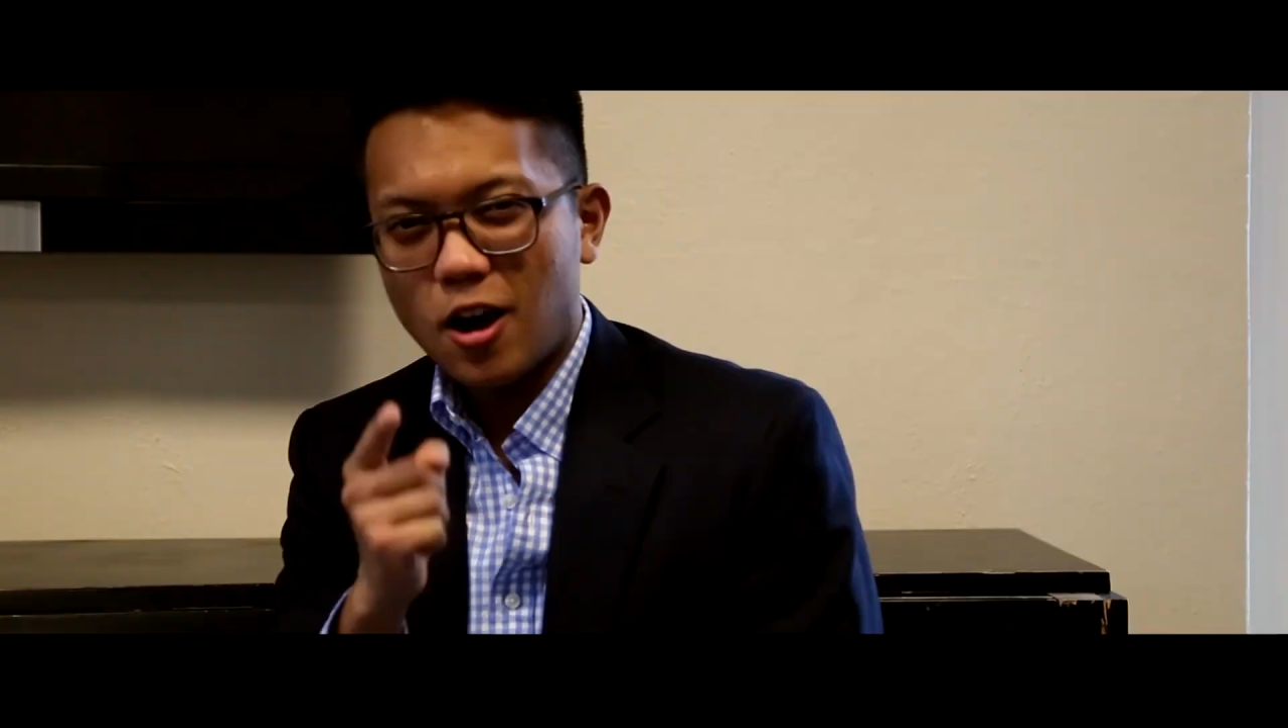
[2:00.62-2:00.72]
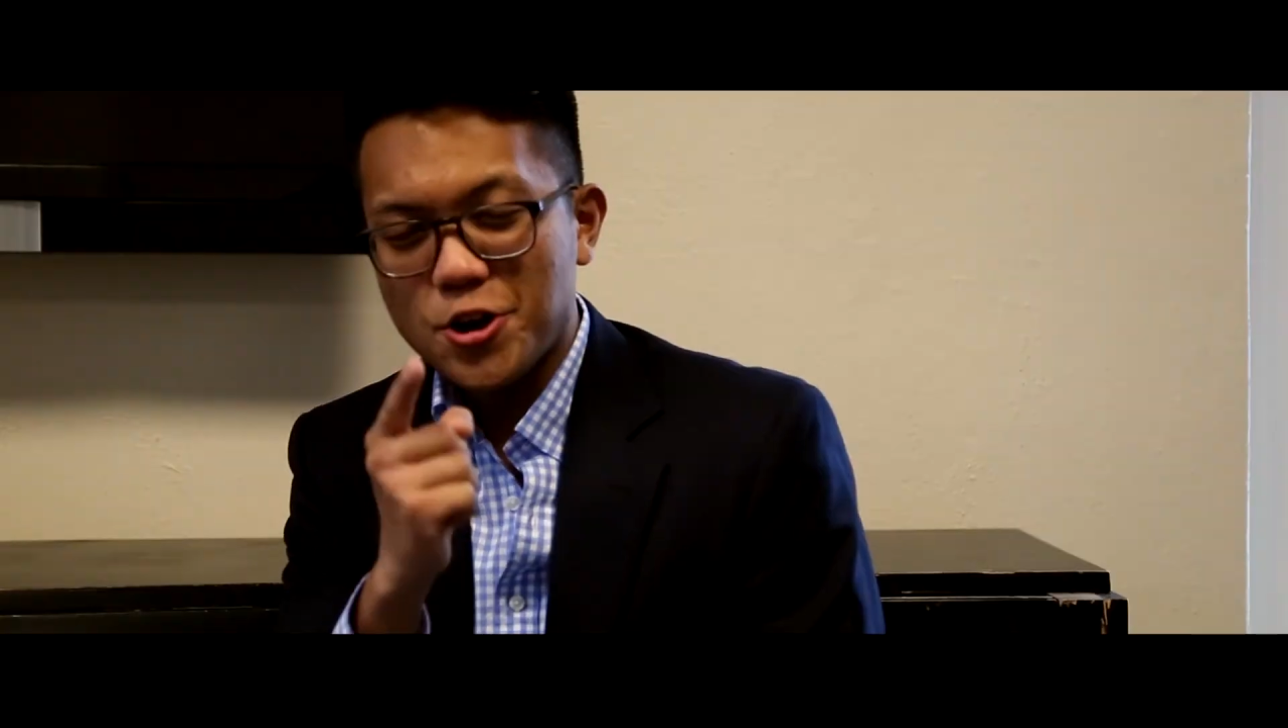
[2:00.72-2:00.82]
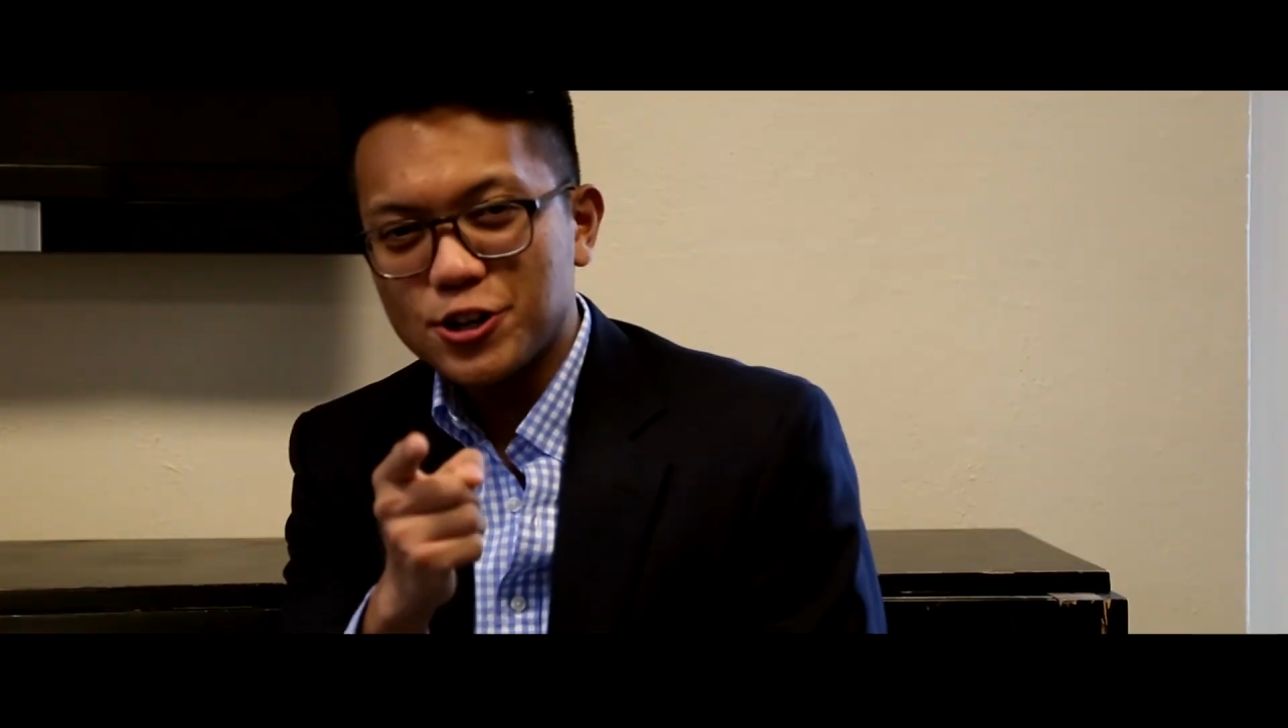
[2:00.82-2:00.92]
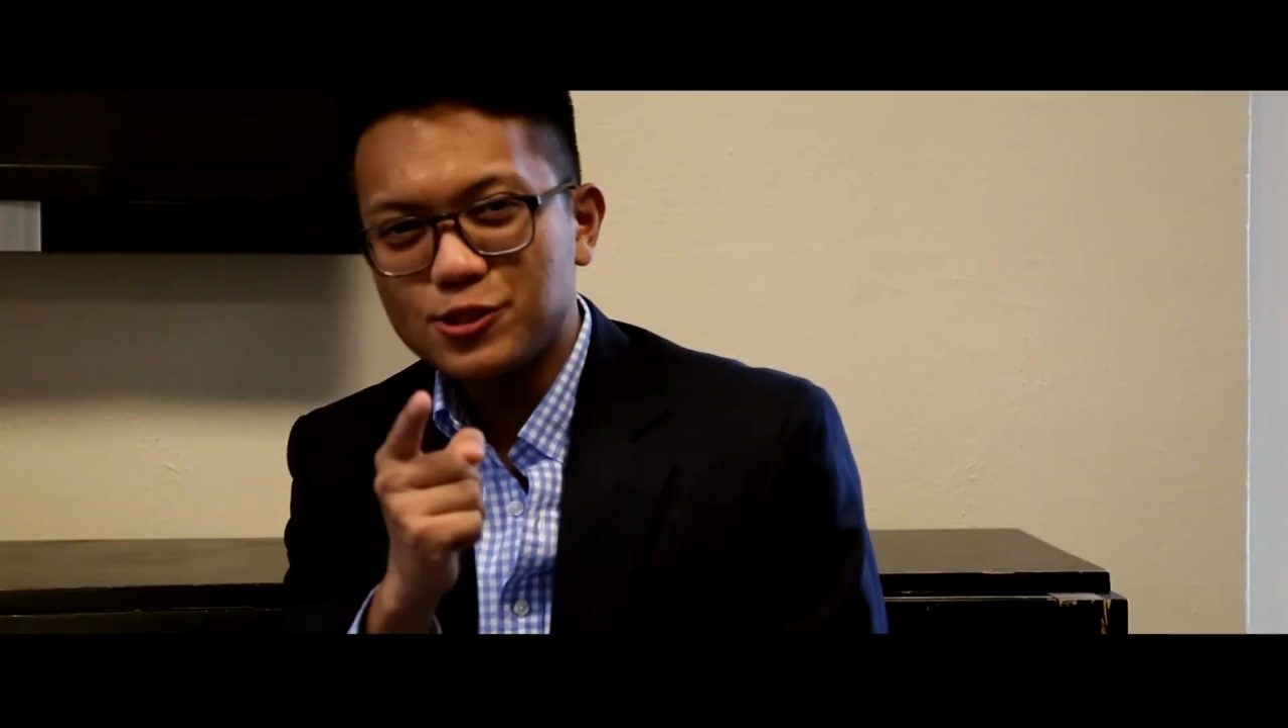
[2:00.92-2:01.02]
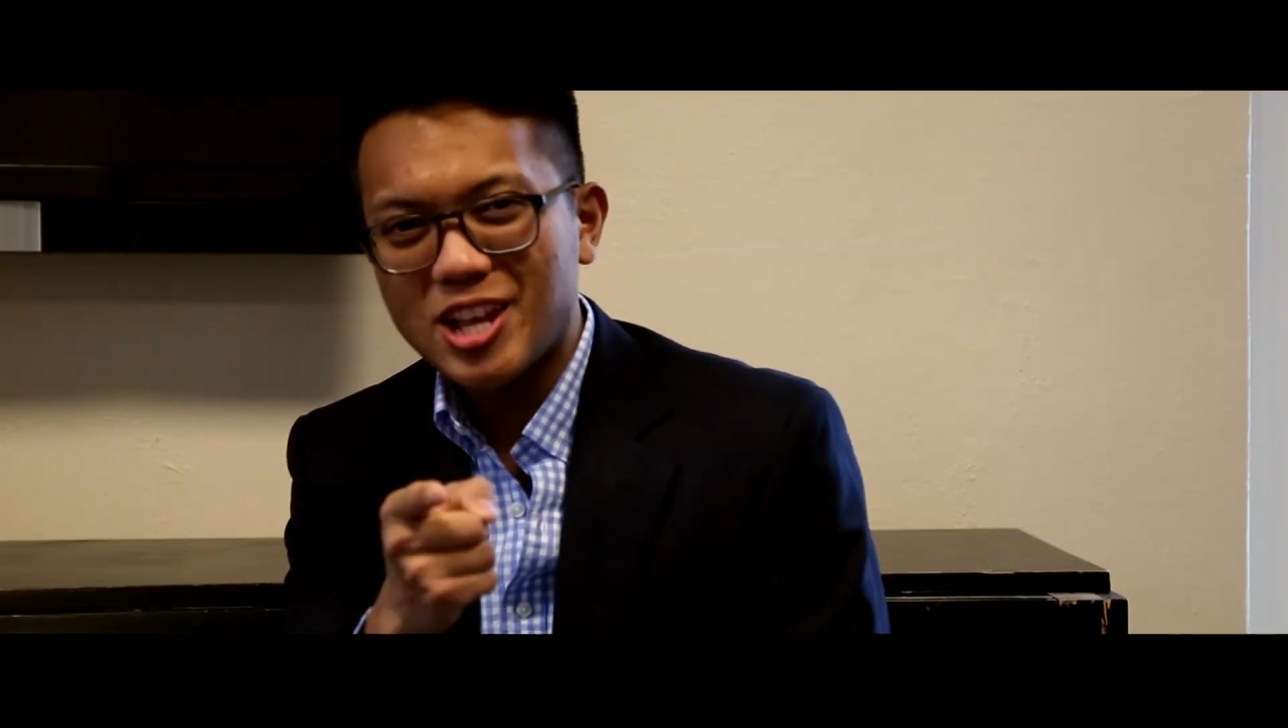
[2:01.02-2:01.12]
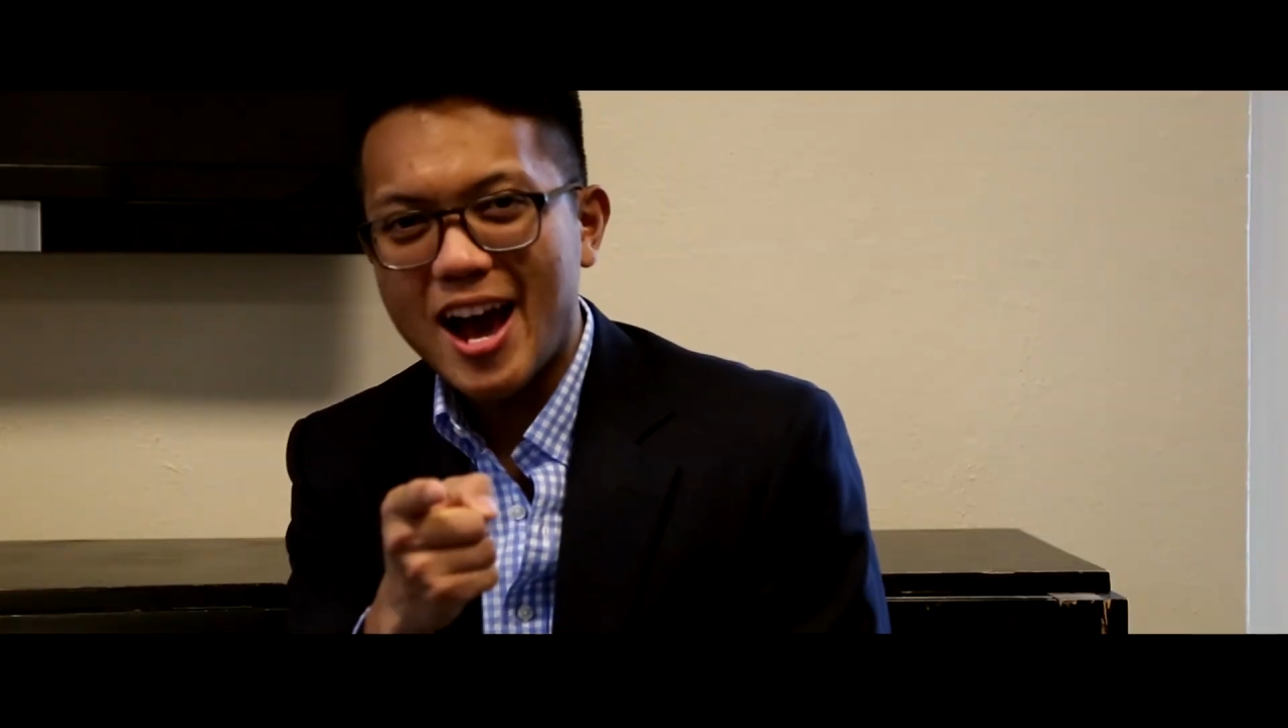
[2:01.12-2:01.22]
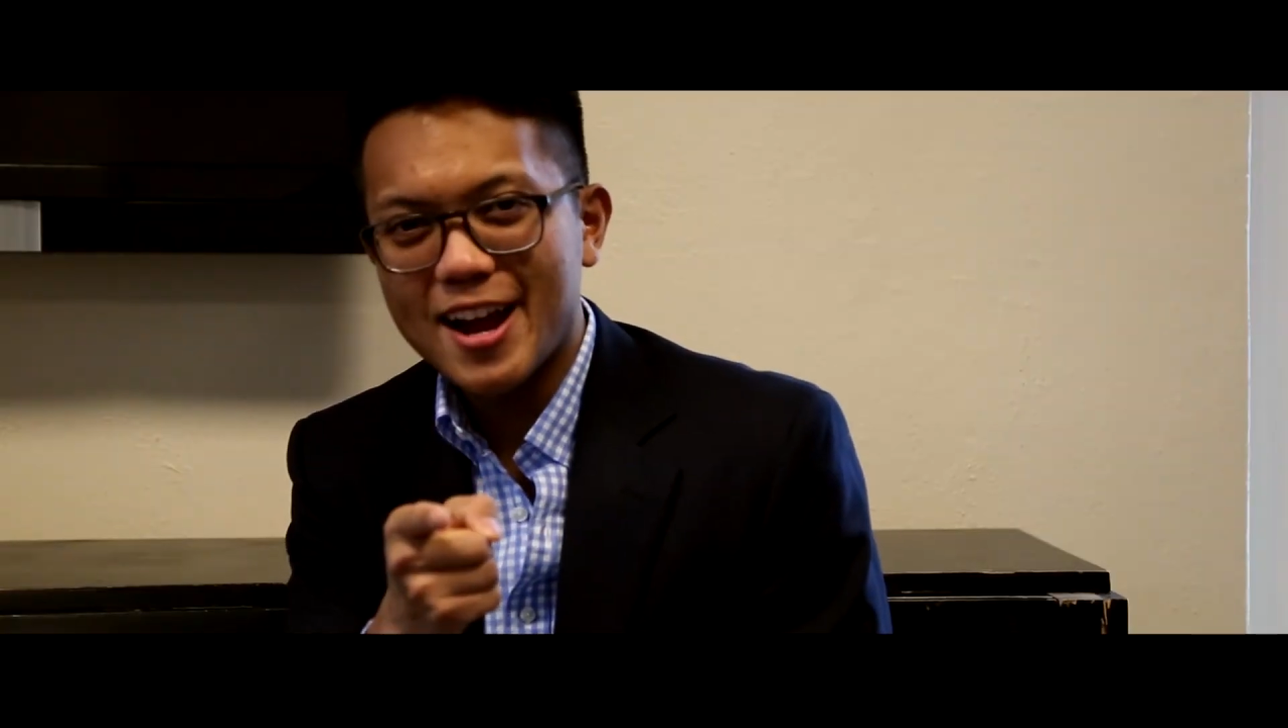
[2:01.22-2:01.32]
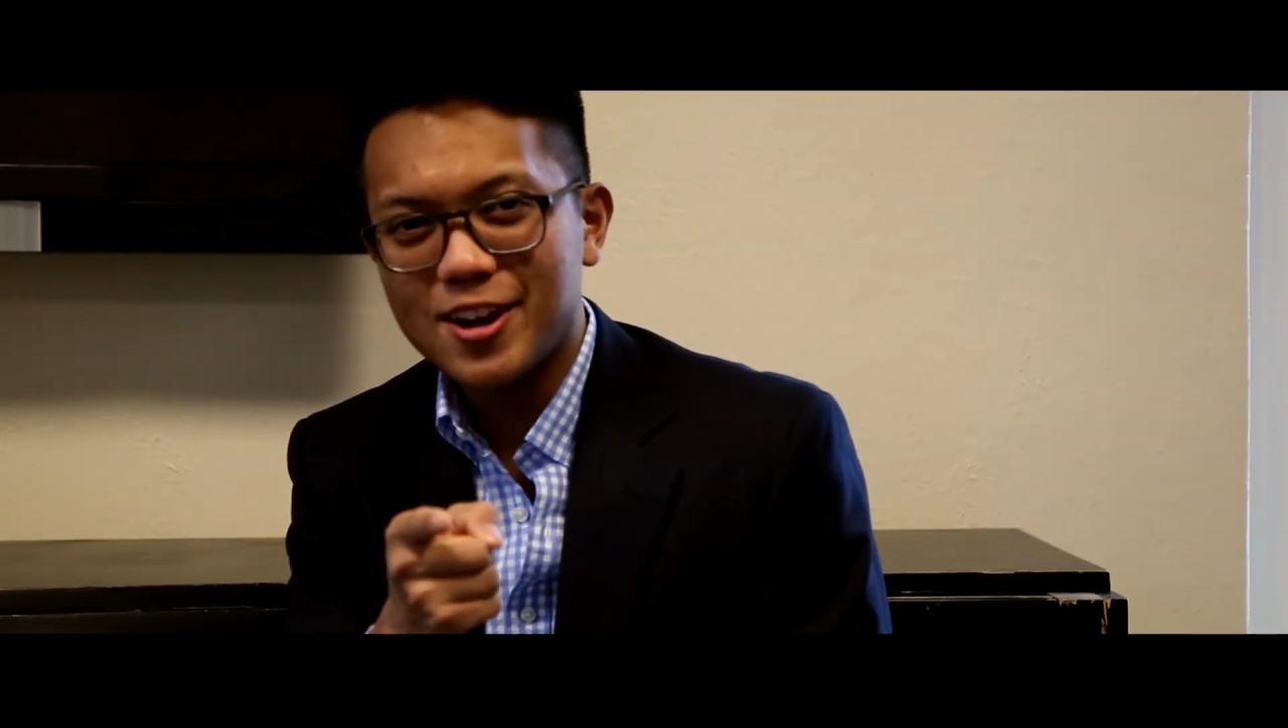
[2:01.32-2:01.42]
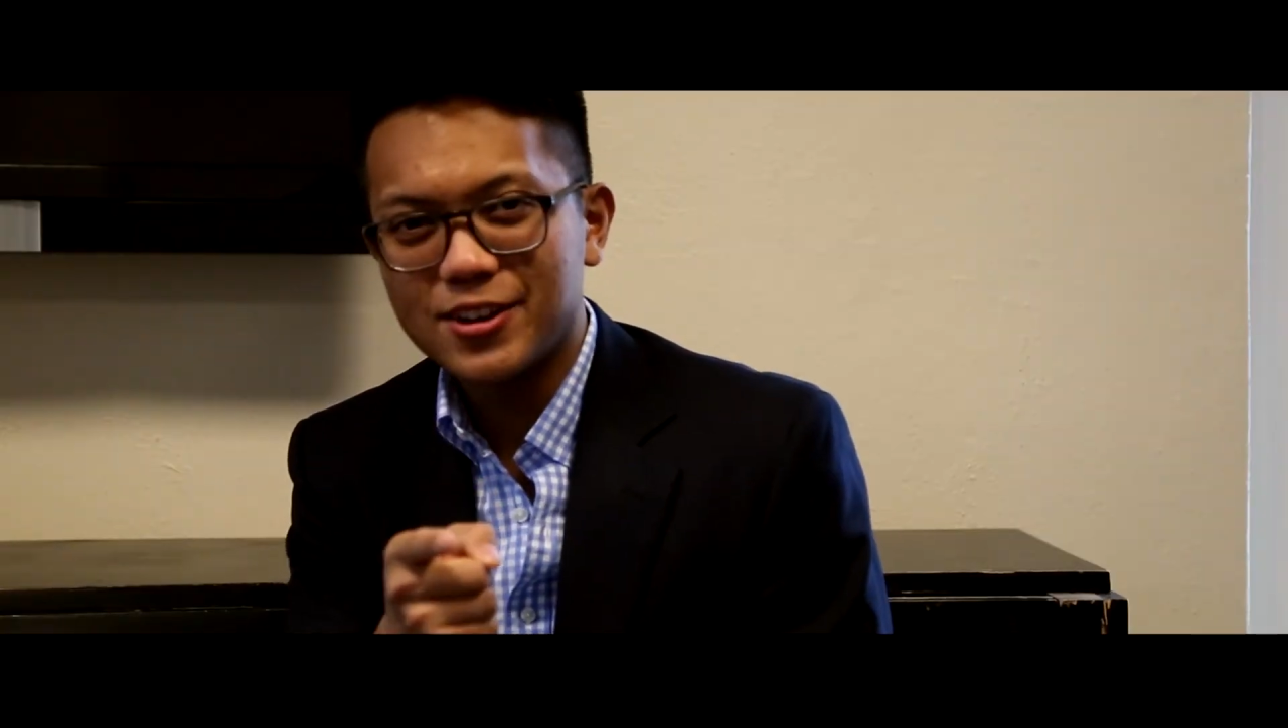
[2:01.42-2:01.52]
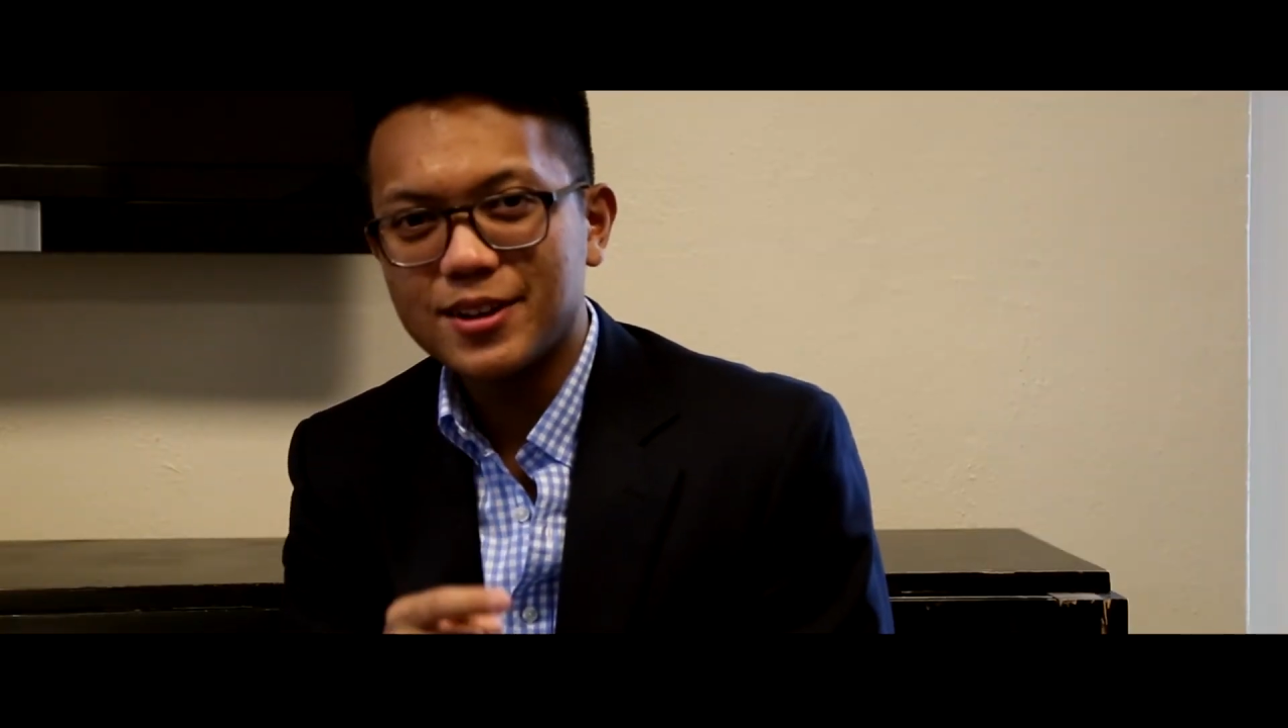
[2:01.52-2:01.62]
Are you
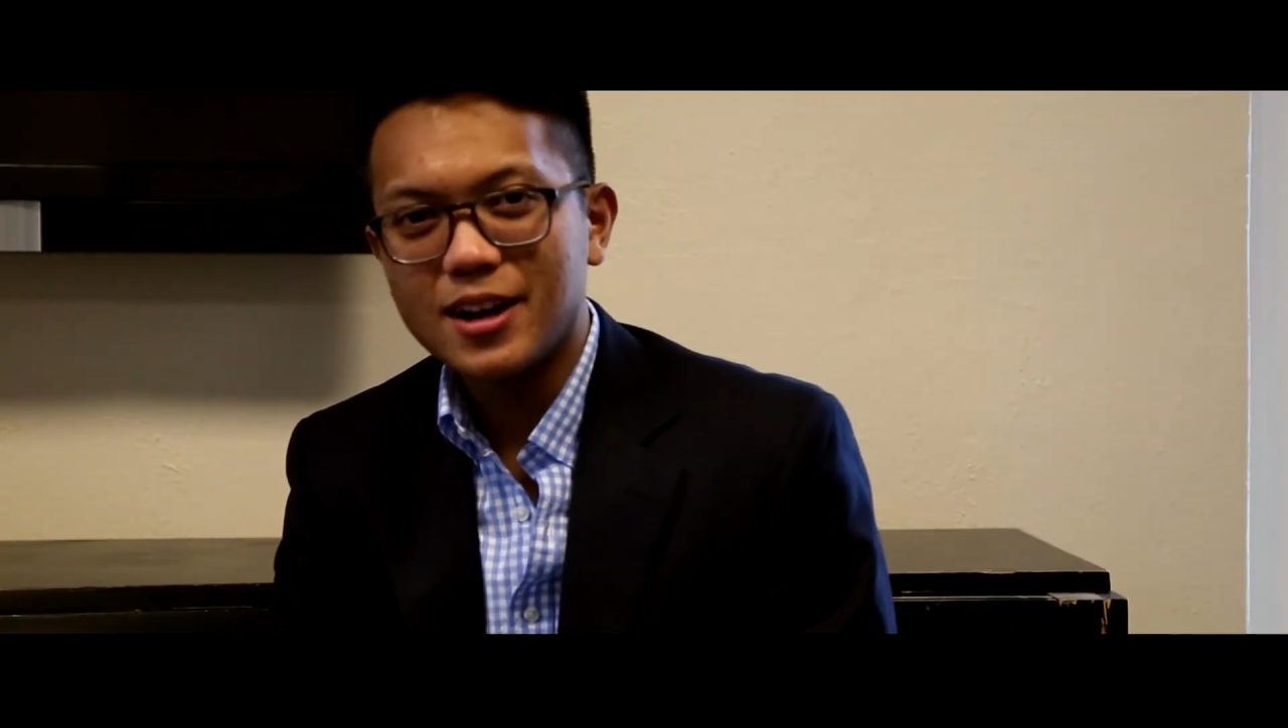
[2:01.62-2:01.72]
tired